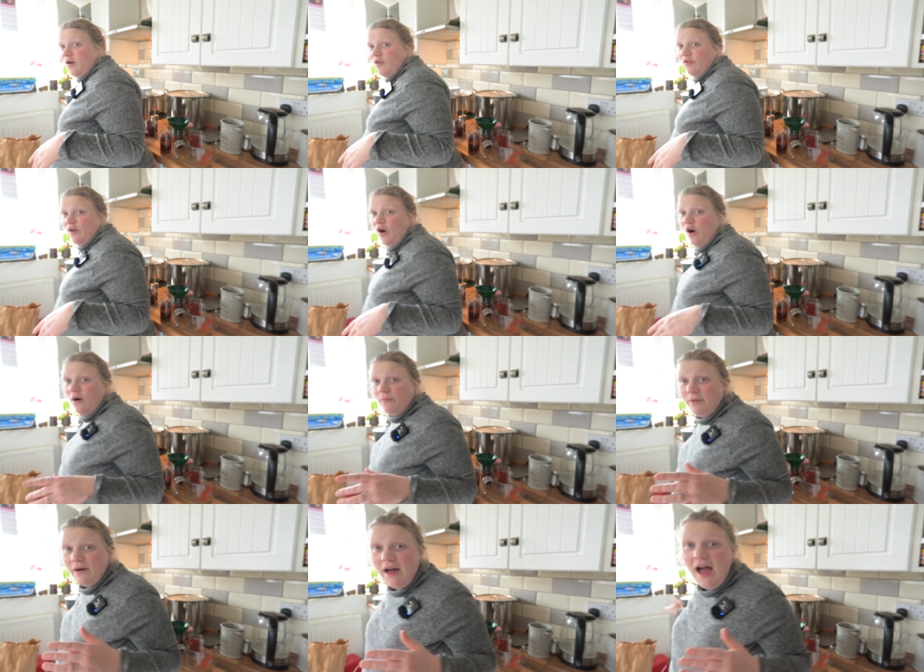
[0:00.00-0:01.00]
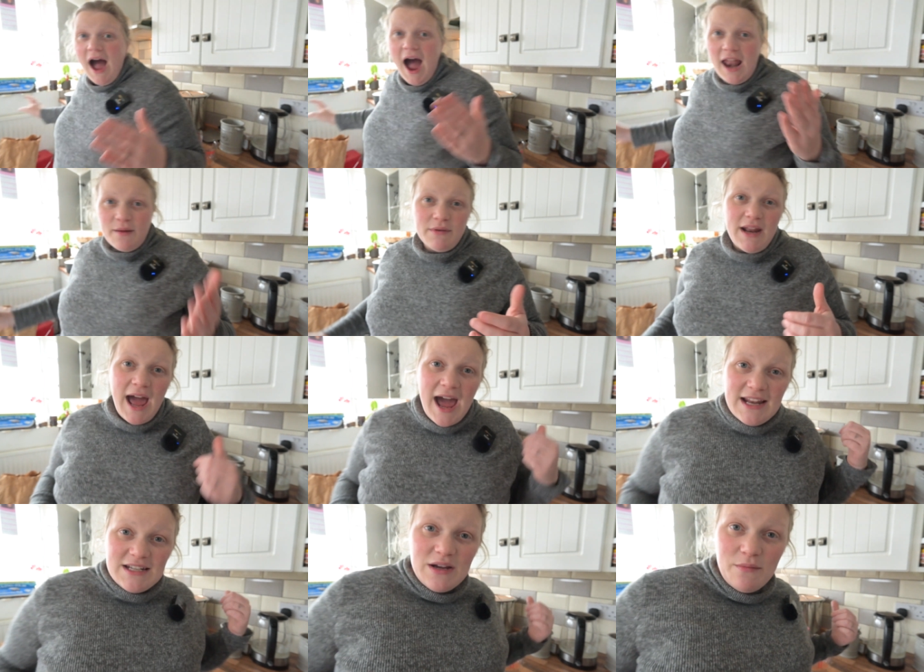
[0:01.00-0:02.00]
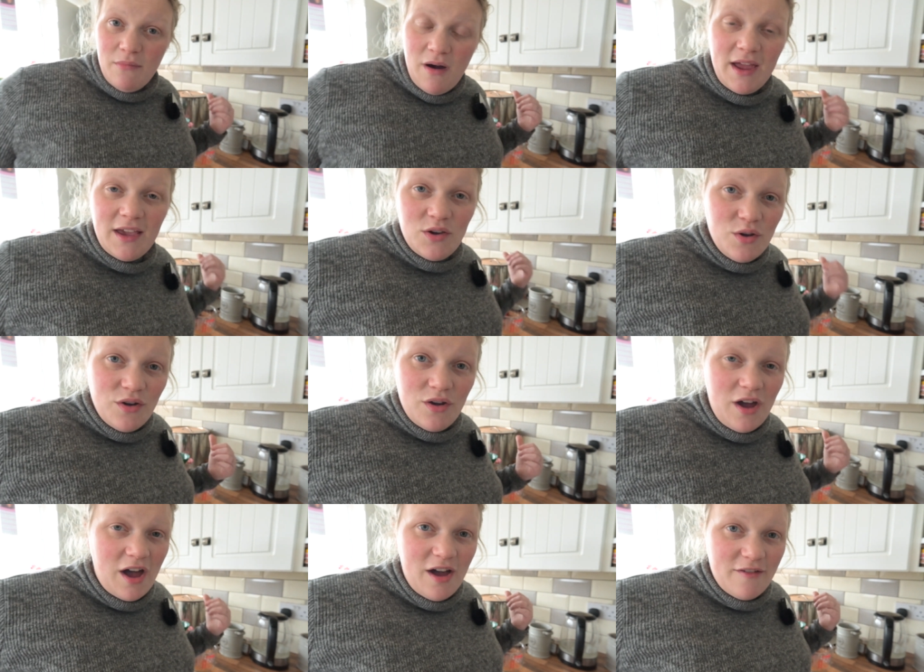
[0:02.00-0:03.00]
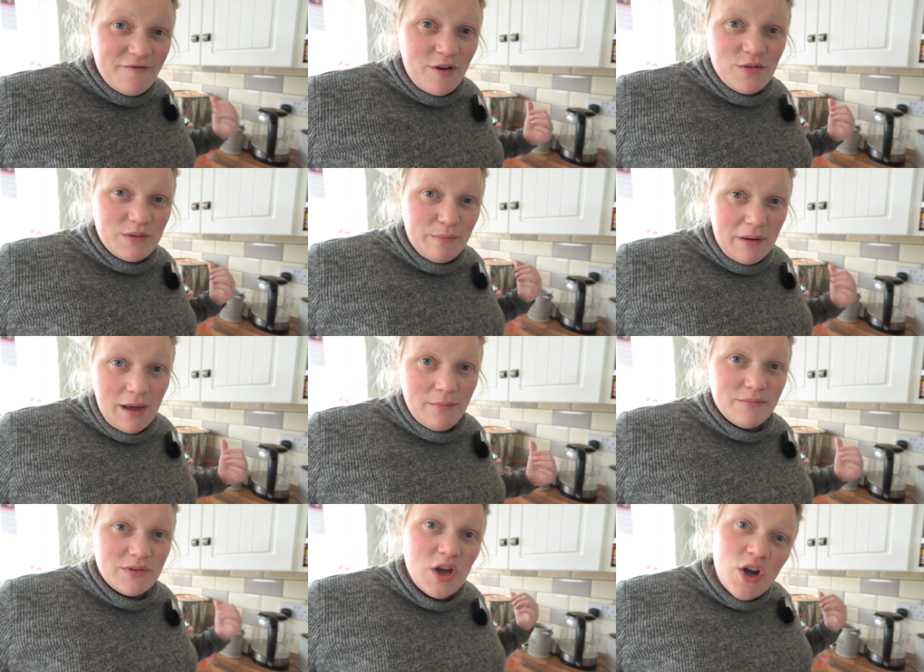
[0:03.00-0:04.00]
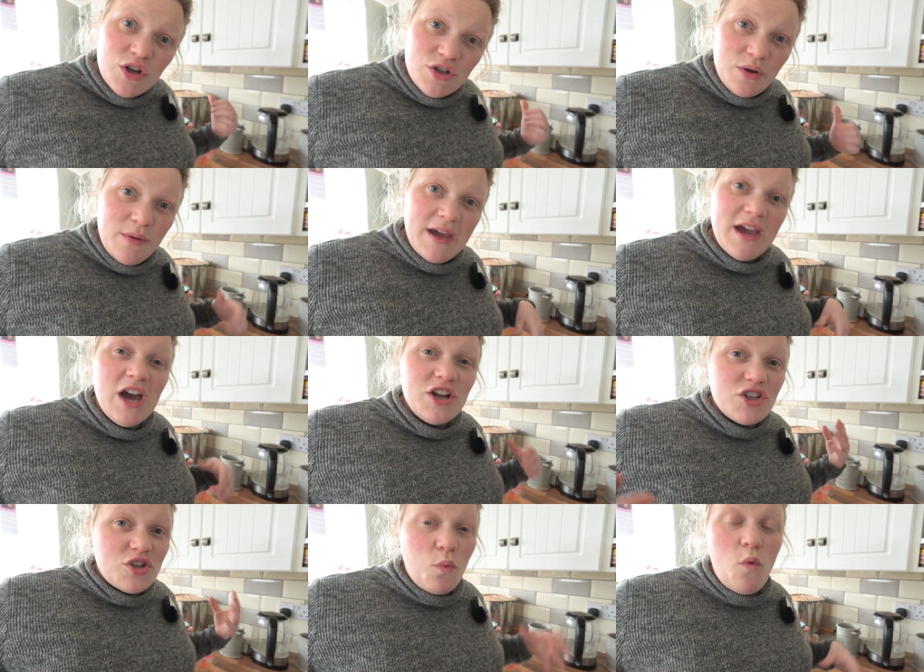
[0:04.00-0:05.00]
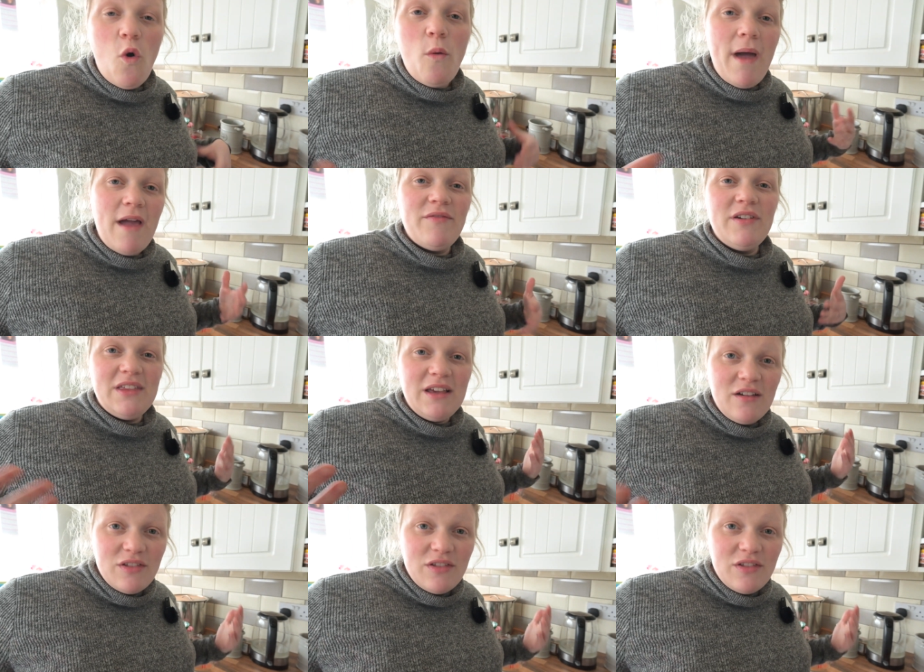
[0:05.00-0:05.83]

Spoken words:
on the hob, and I'm going to add my frozen plums to it just to warm everything